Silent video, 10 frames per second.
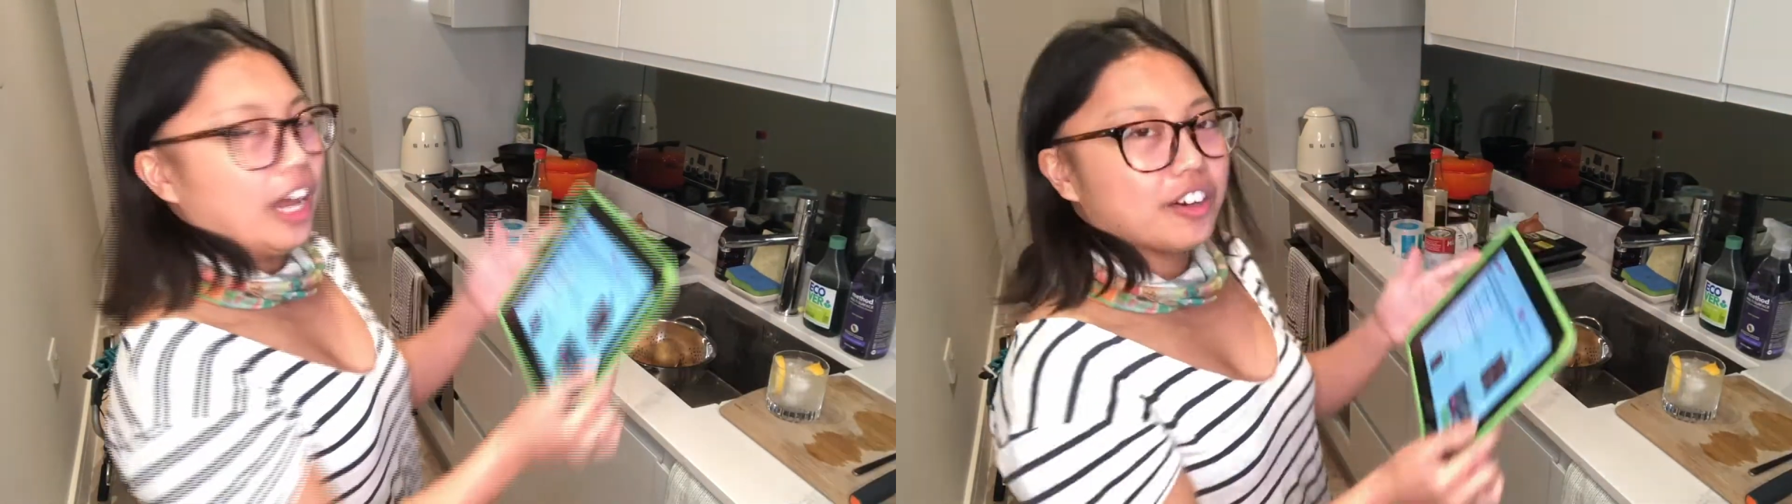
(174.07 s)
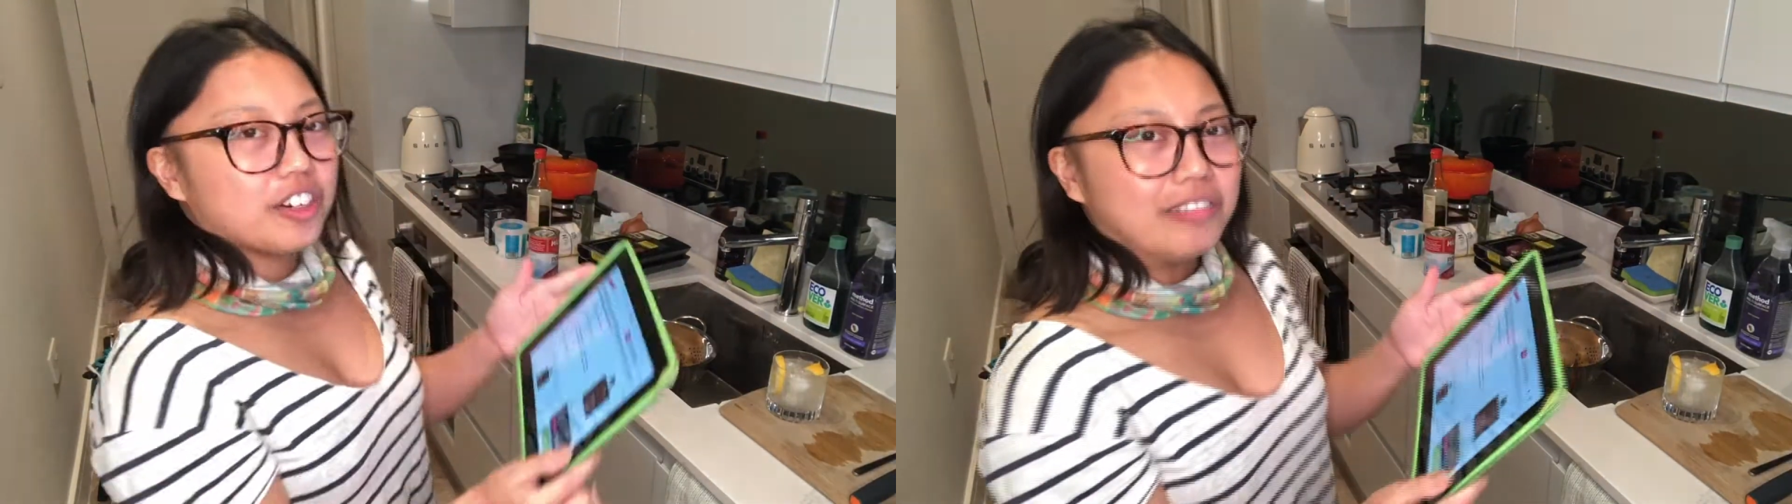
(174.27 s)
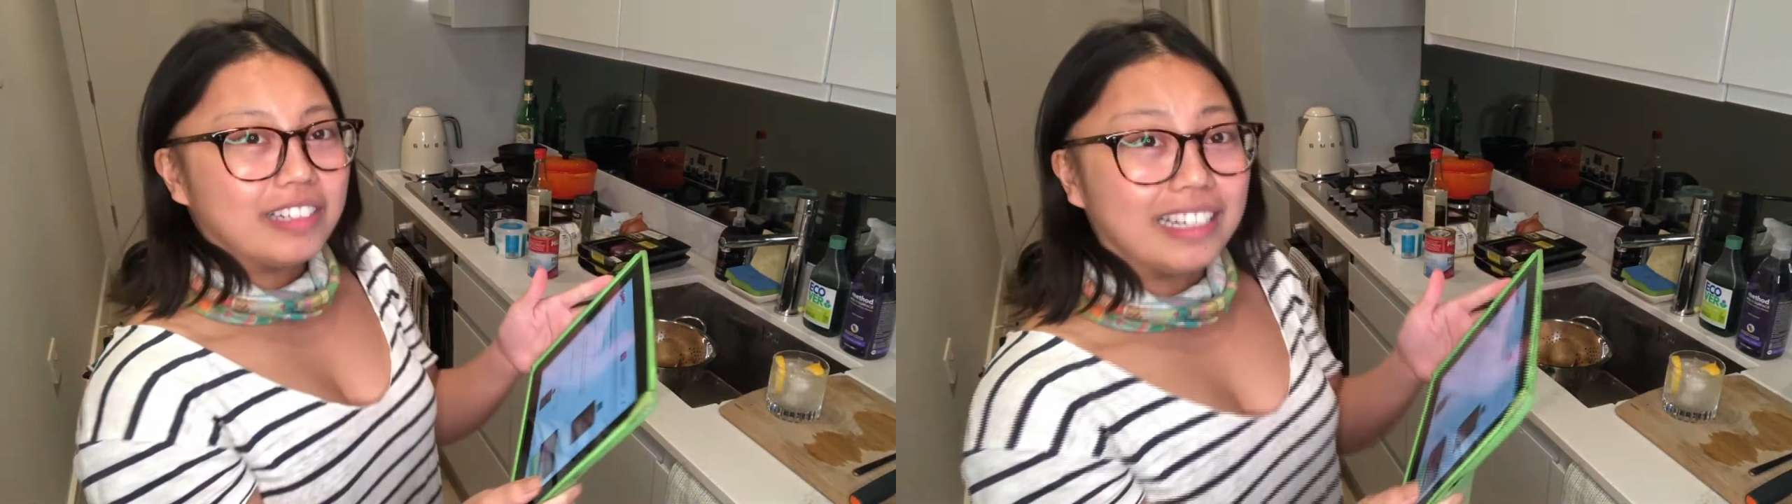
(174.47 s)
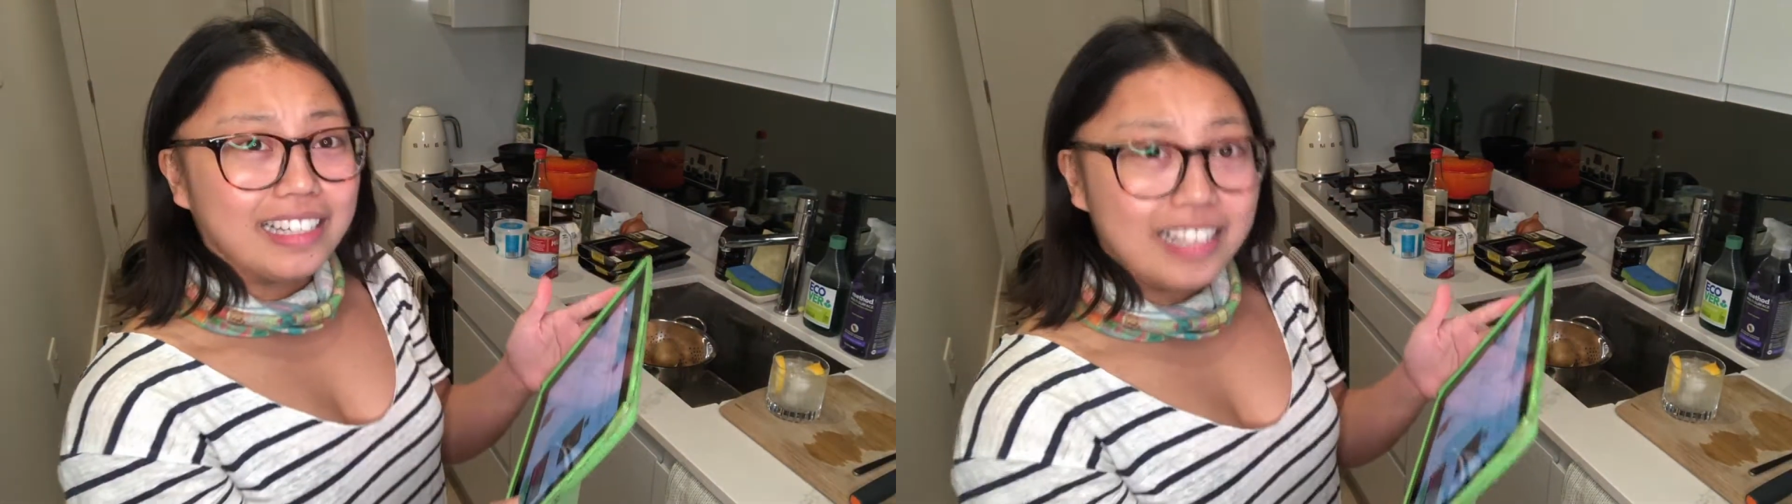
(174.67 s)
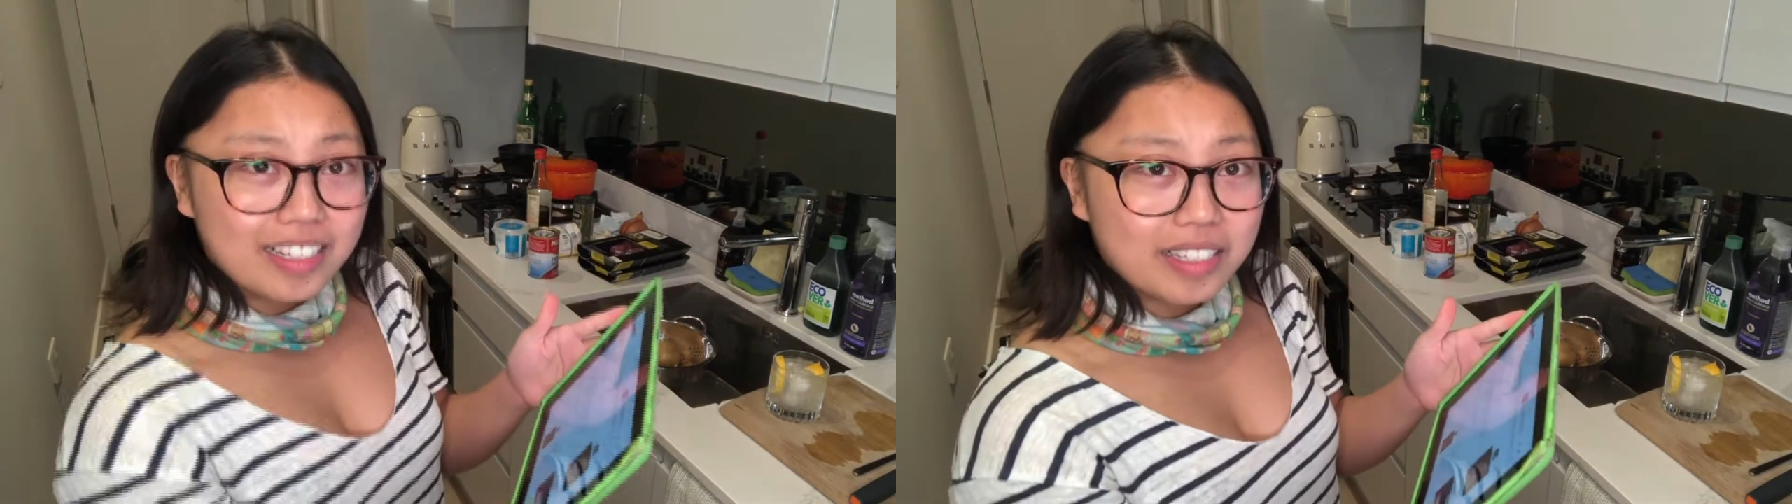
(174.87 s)
don't know what
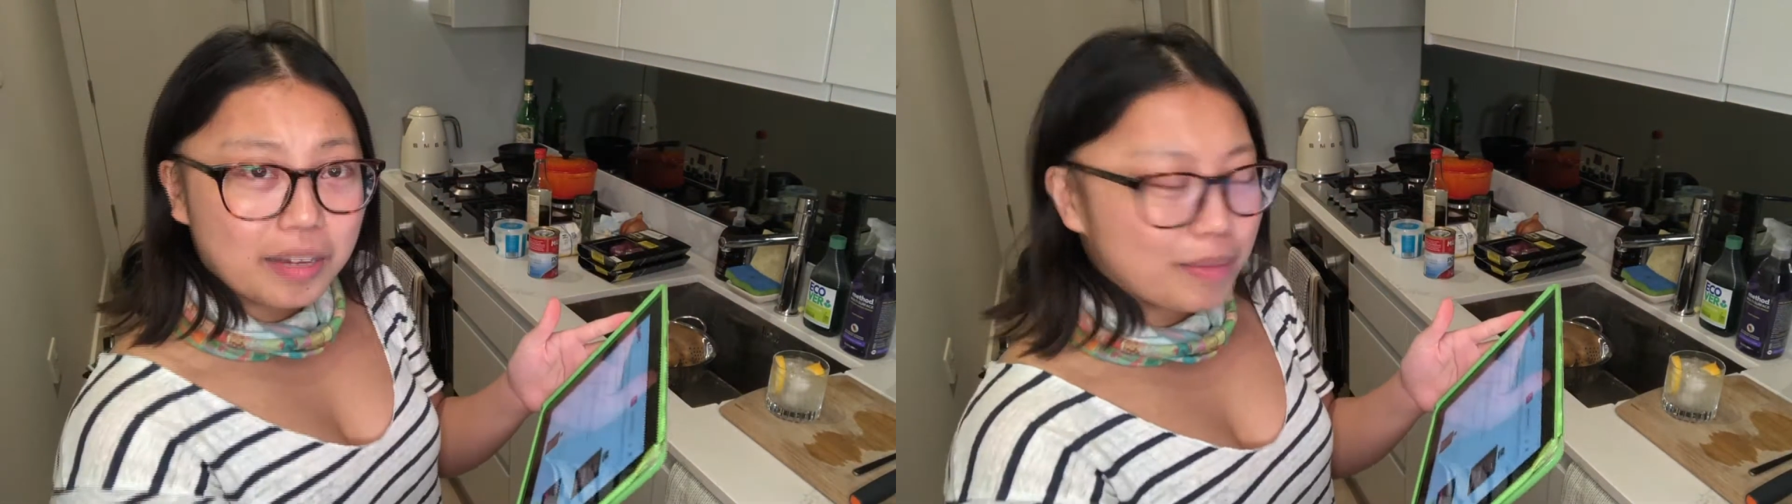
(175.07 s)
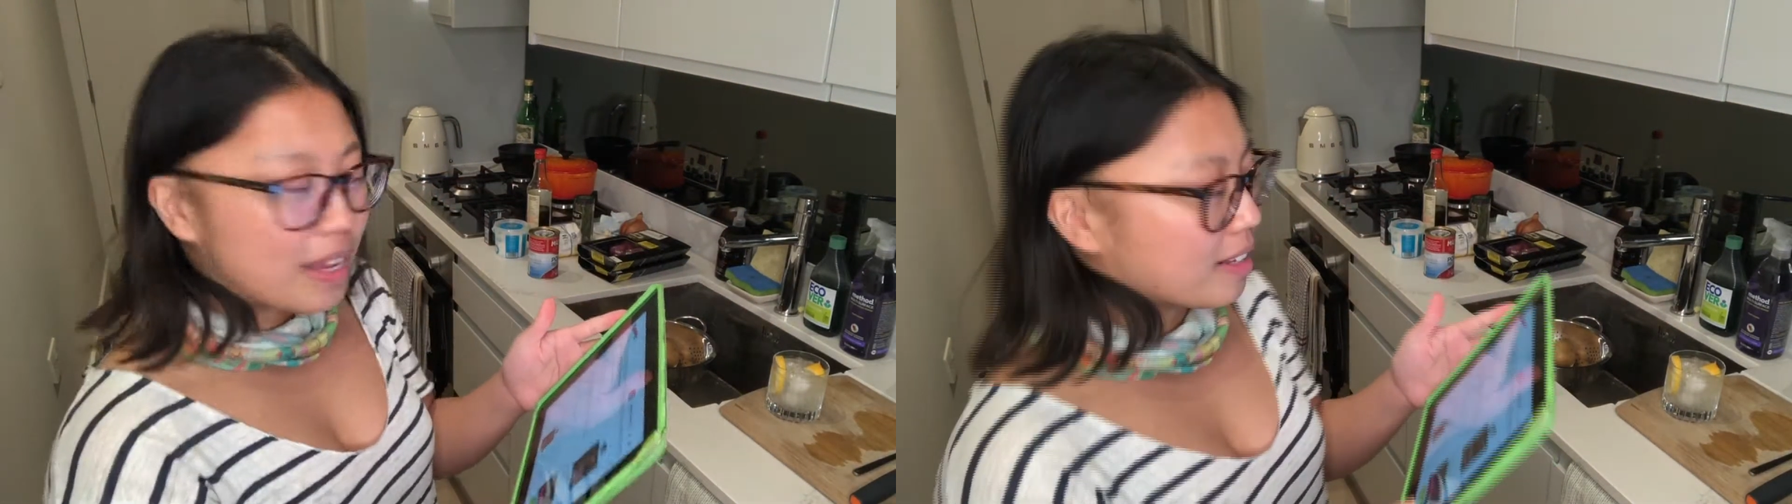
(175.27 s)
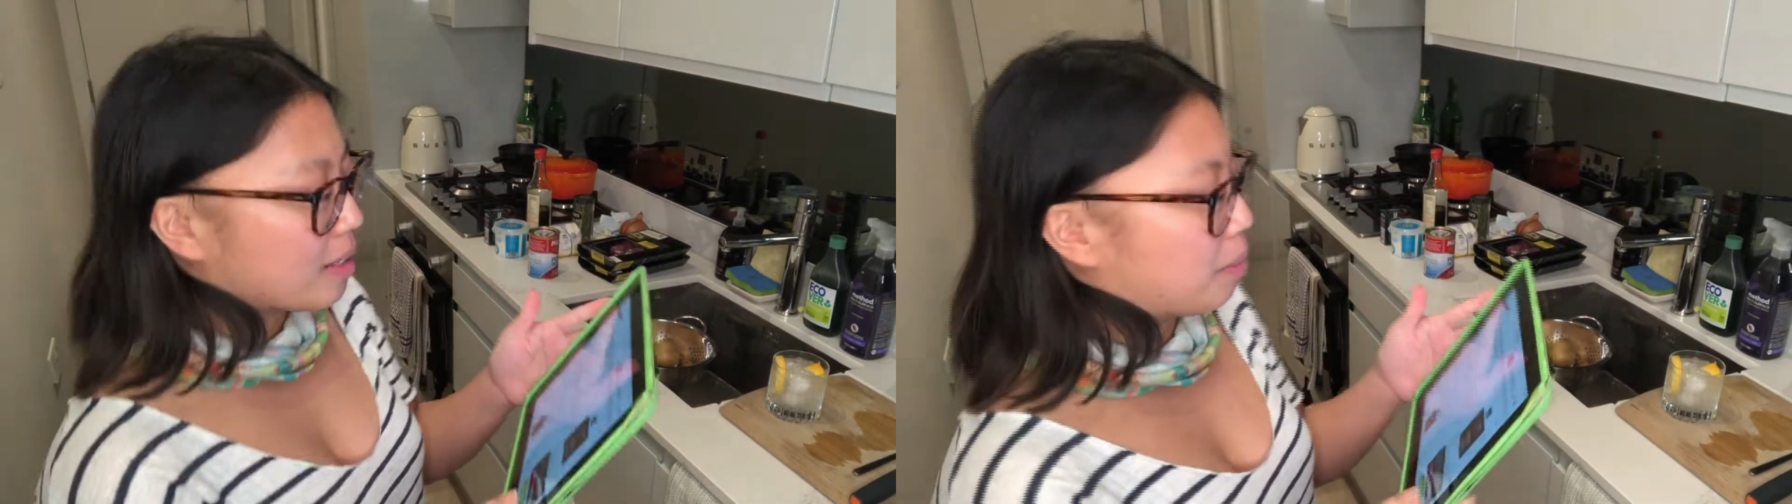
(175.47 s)
igisa means,